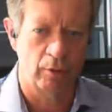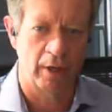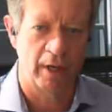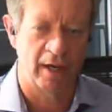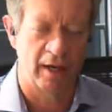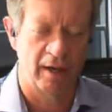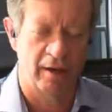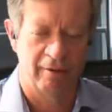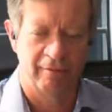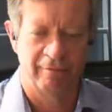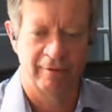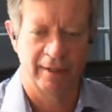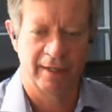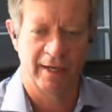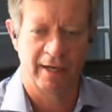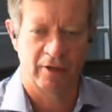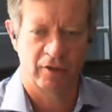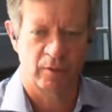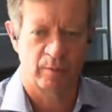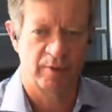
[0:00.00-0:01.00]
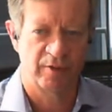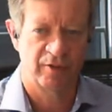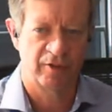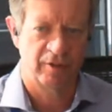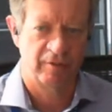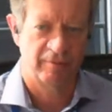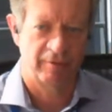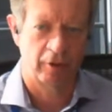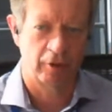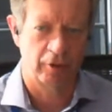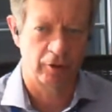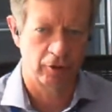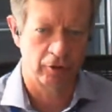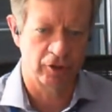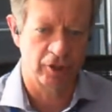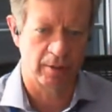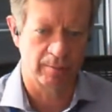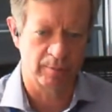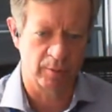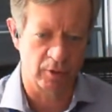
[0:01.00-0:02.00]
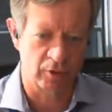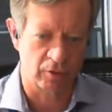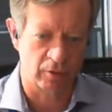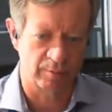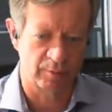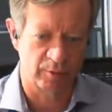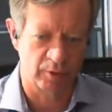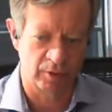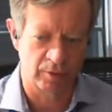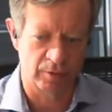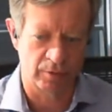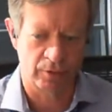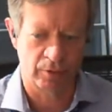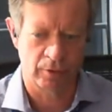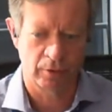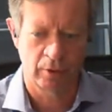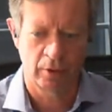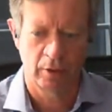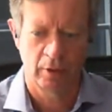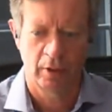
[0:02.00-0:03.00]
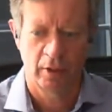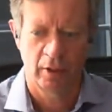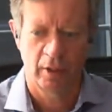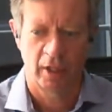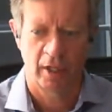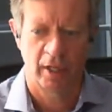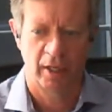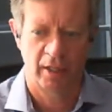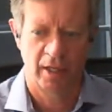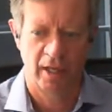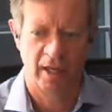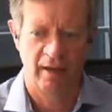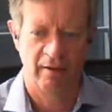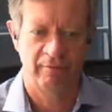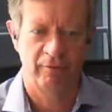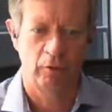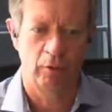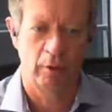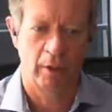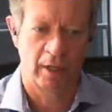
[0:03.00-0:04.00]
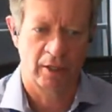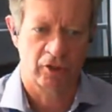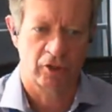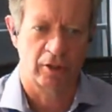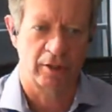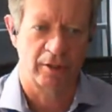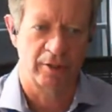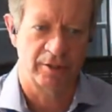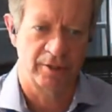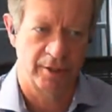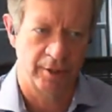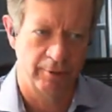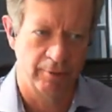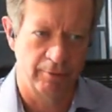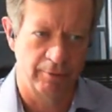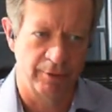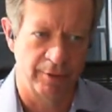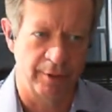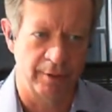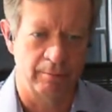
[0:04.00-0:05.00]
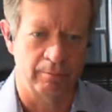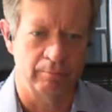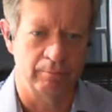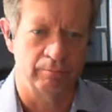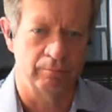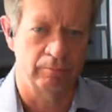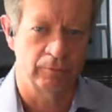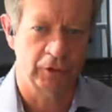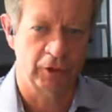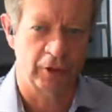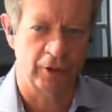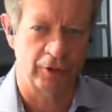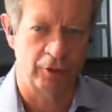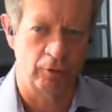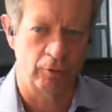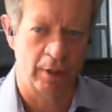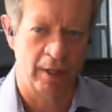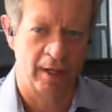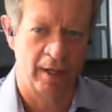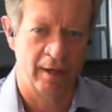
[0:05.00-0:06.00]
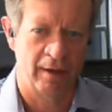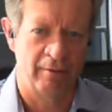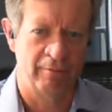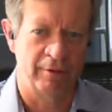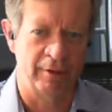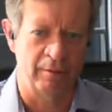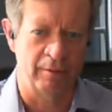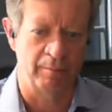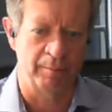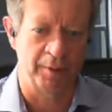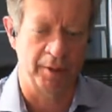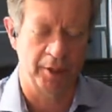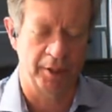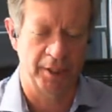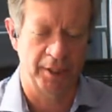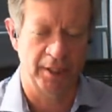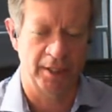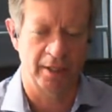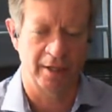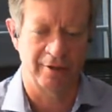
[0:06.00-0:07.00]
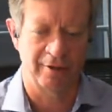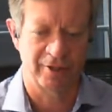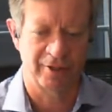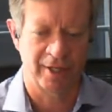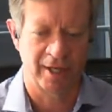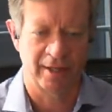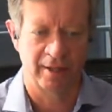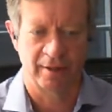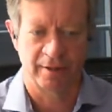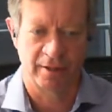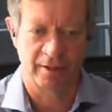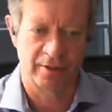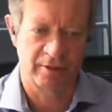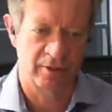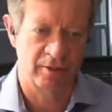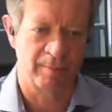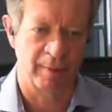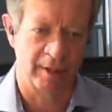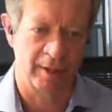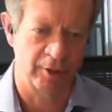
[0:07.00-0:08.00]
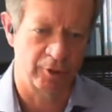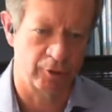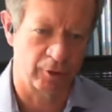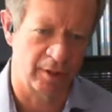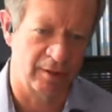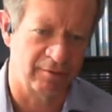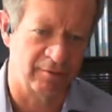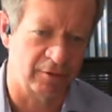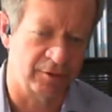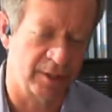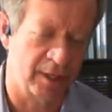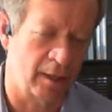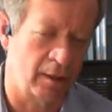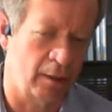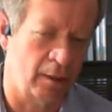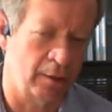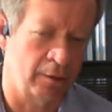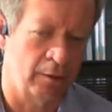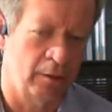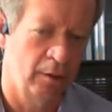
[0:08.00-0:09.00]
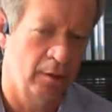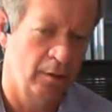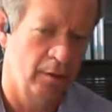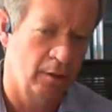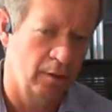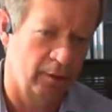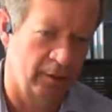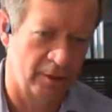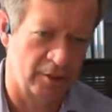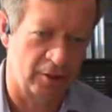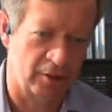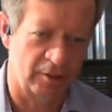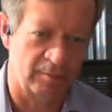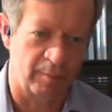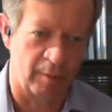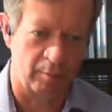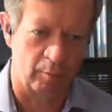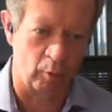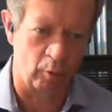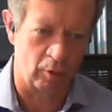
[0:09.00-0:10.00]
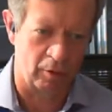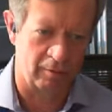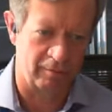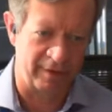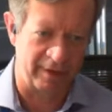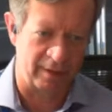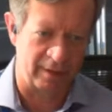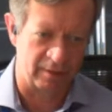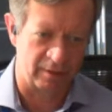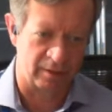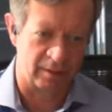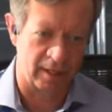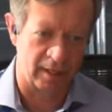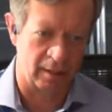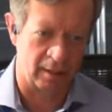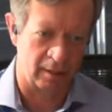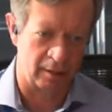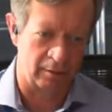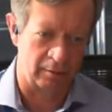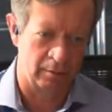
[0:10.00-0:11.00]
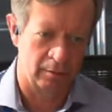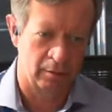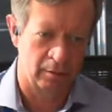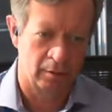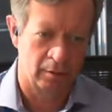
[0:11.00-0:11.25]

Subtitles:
you have and how specific are your job descriptions, and have you actually tiered them so you have an ability to understand that this is my entry level talent, this is my more advanced talent.